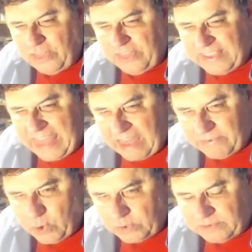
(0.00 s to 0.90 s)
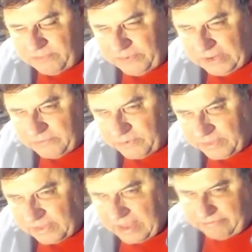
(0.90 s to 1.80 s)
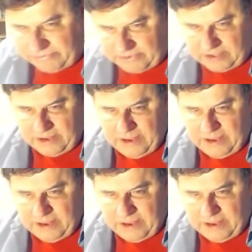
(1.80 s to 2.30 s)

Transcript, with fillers: the Kavanaugh defeat for the left,